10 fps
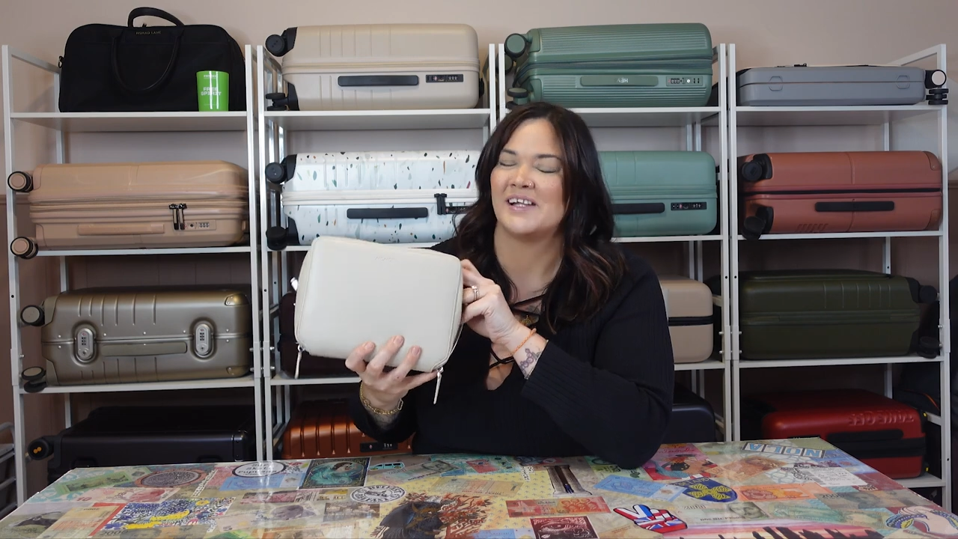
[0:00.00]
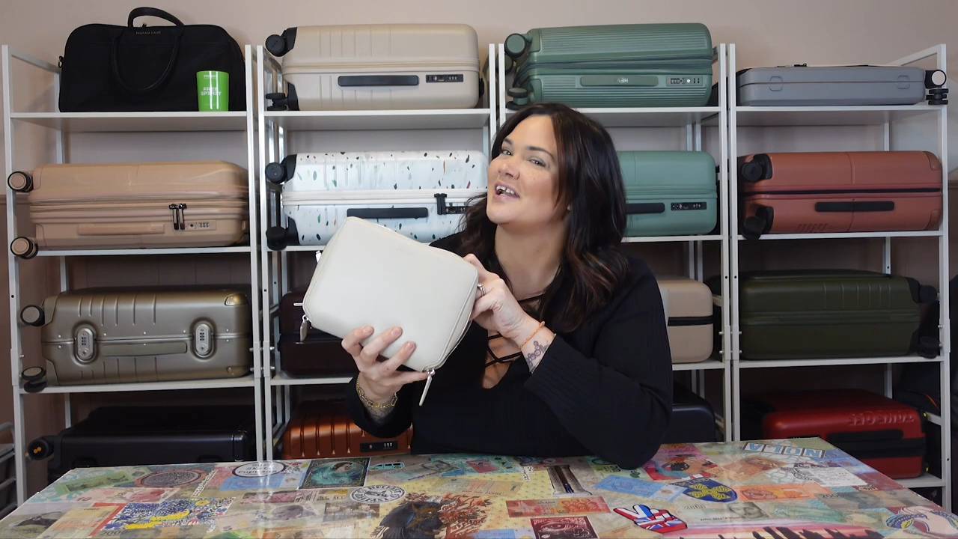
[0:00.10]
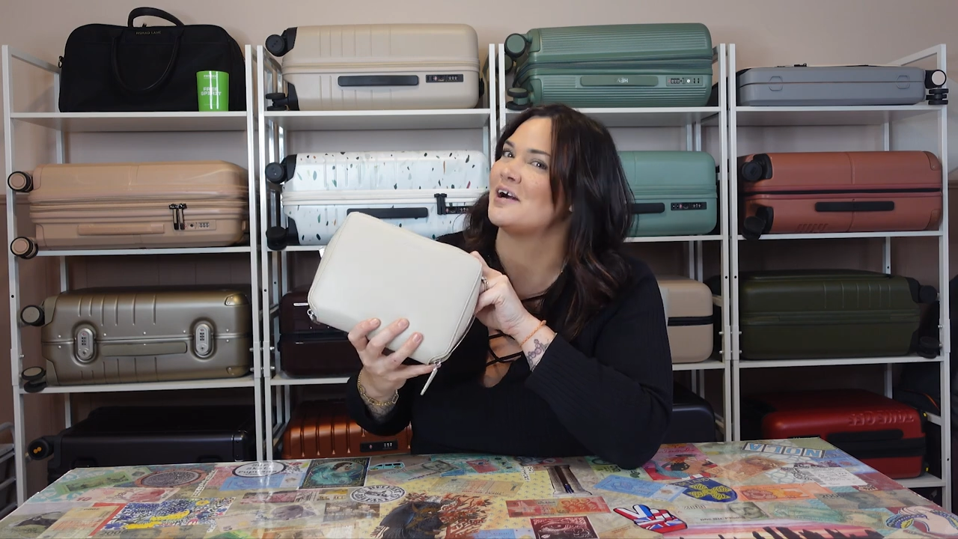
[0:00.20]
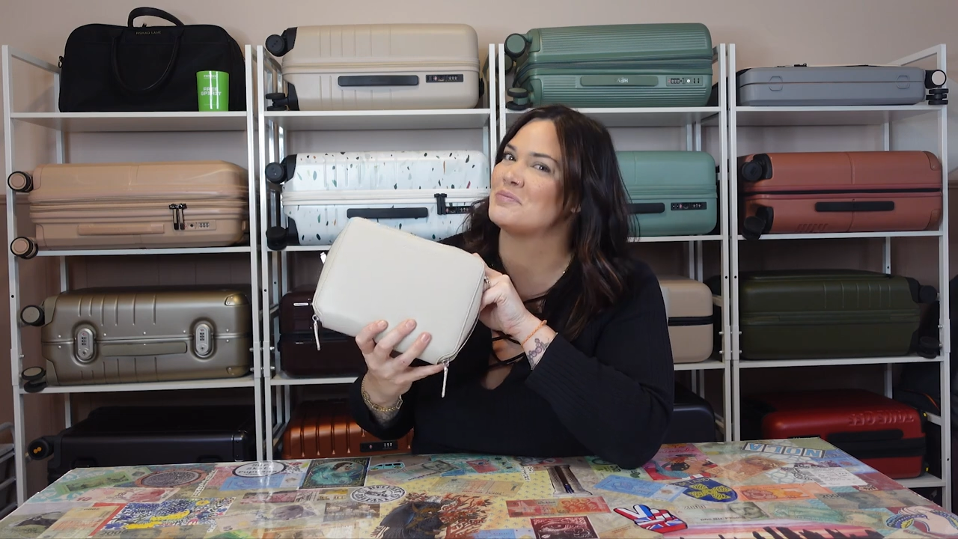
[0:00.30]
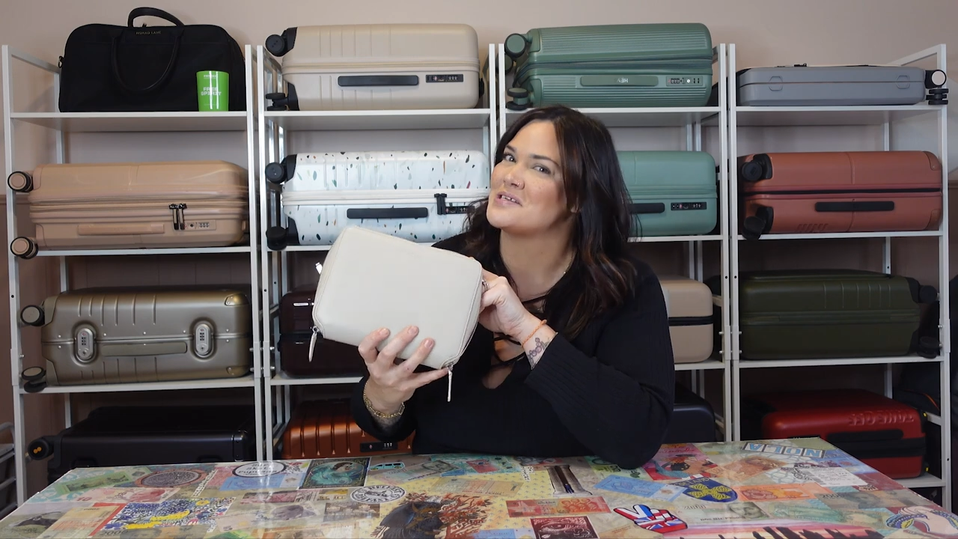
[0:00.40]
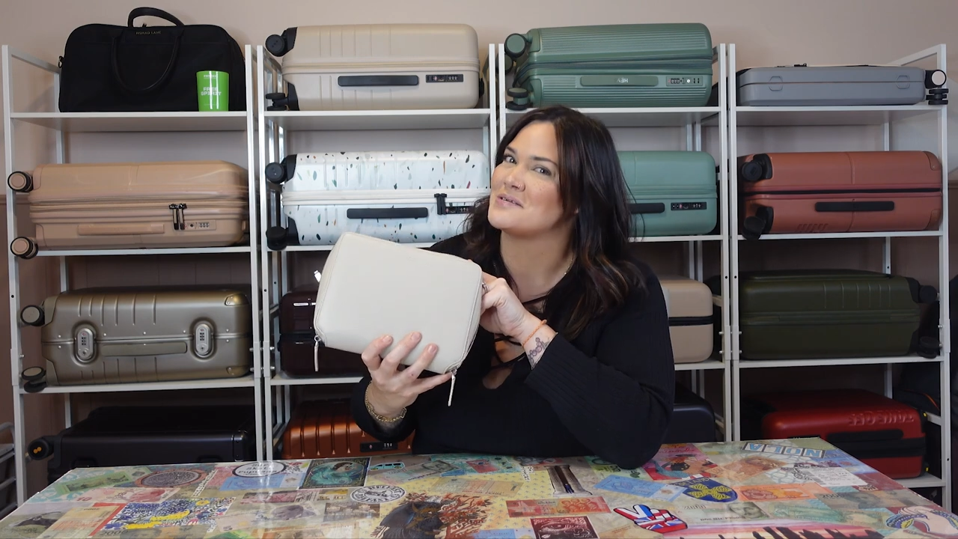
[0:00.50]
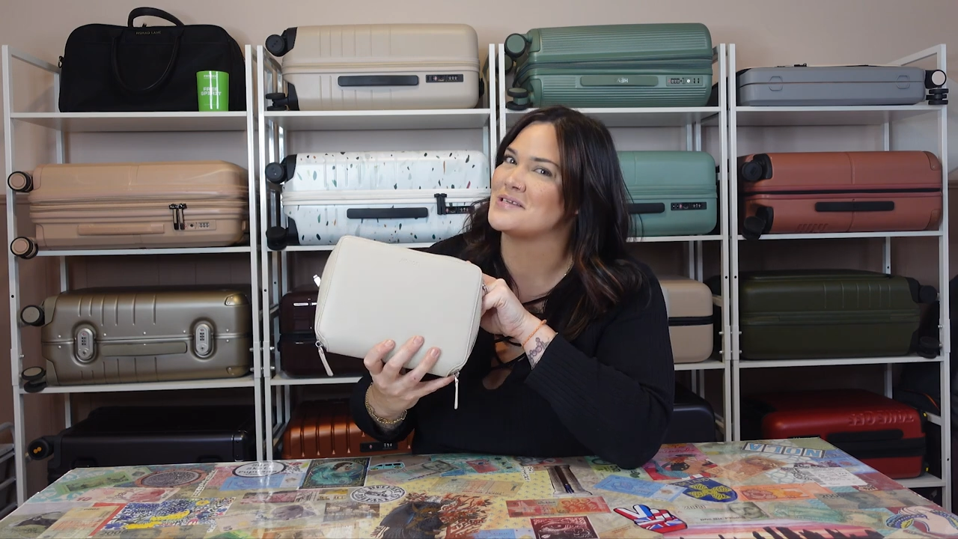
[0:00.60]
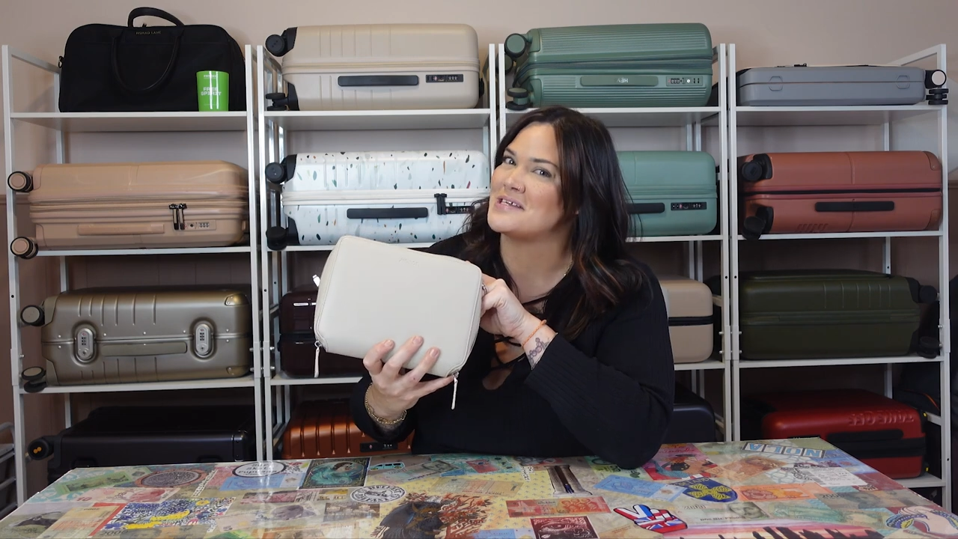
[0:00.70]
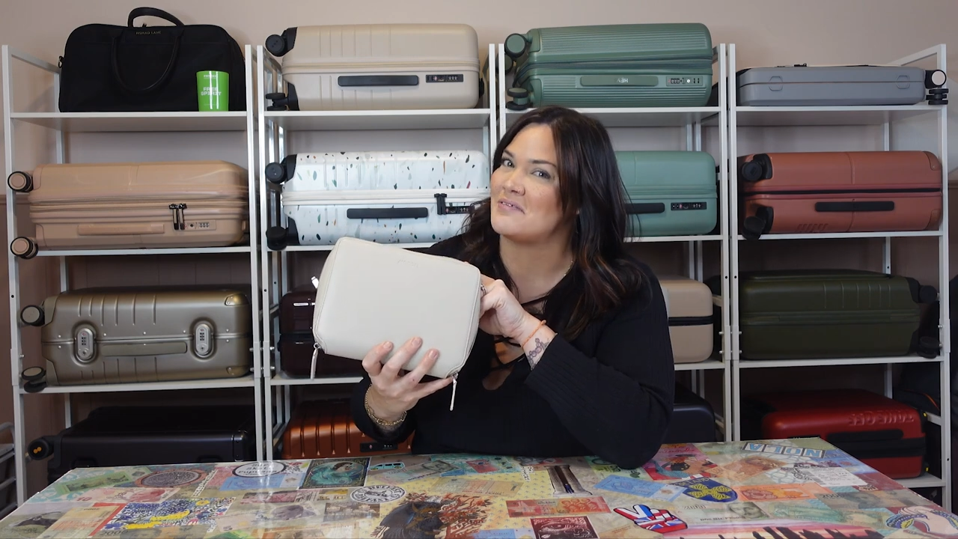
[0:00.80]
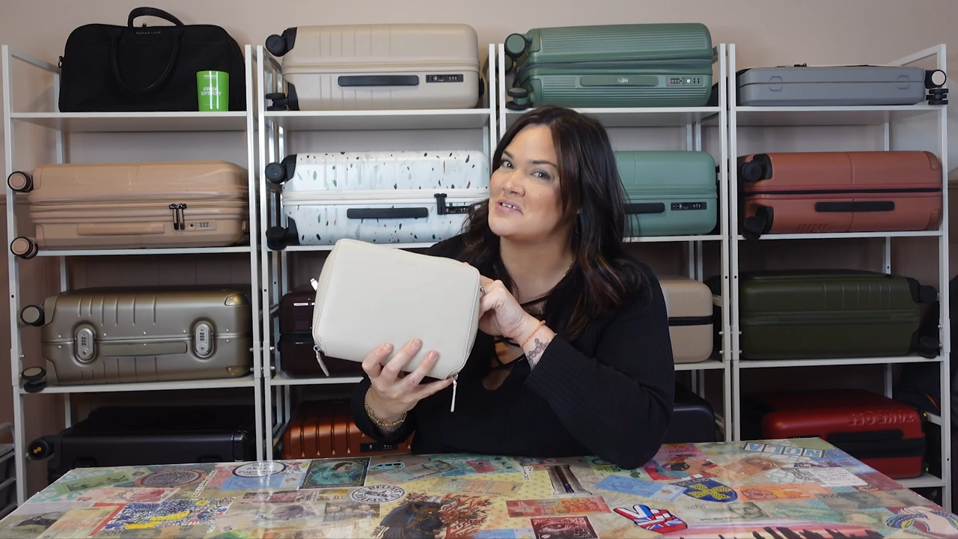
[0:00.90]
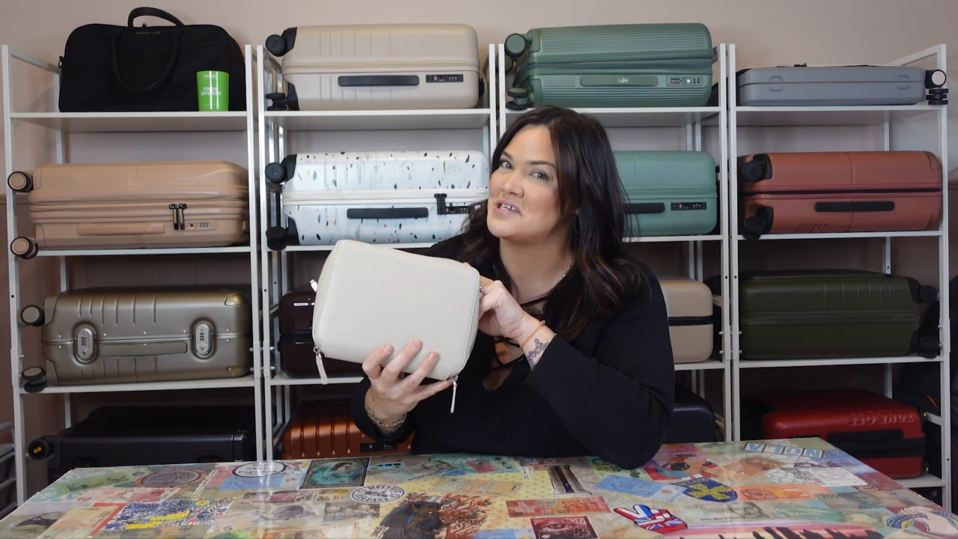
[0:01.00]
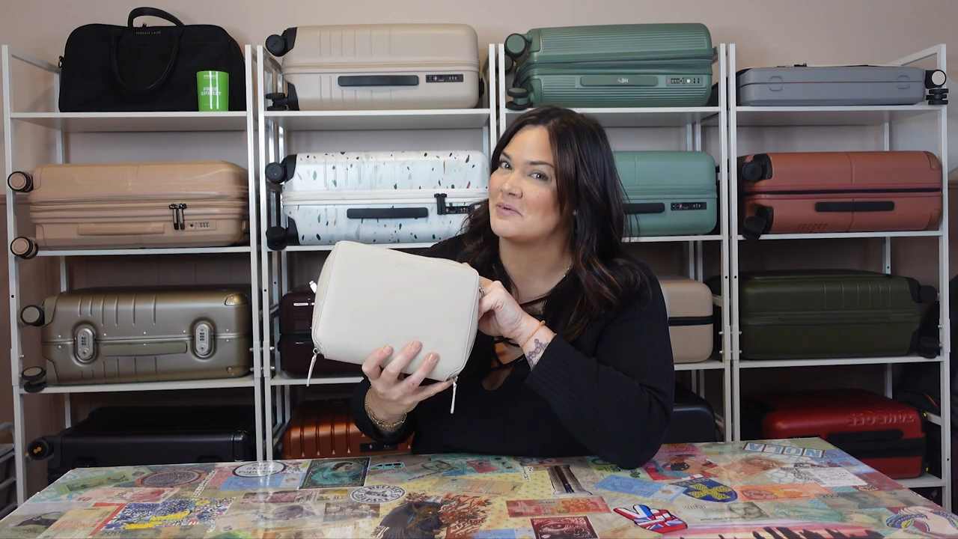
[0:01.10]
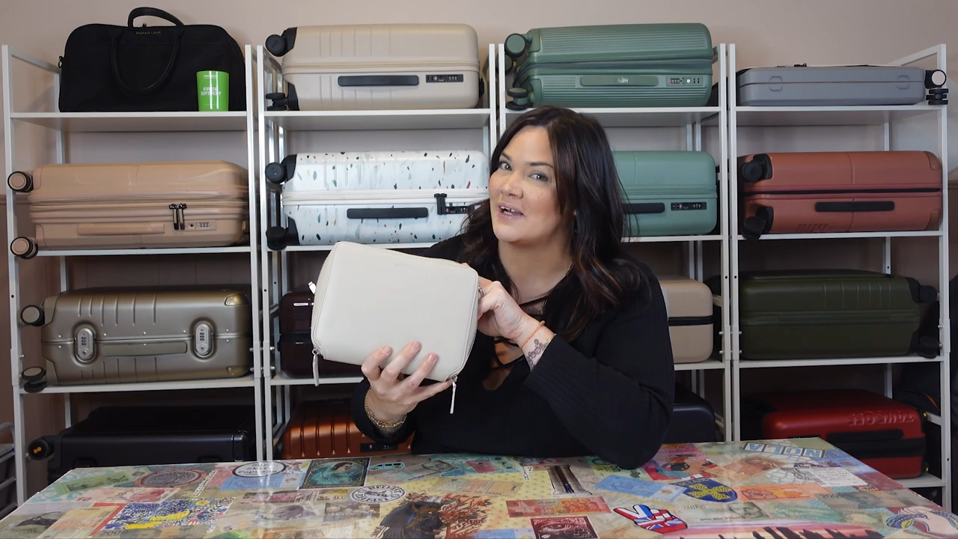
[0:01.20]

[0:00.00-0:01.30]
it up with some stuff so you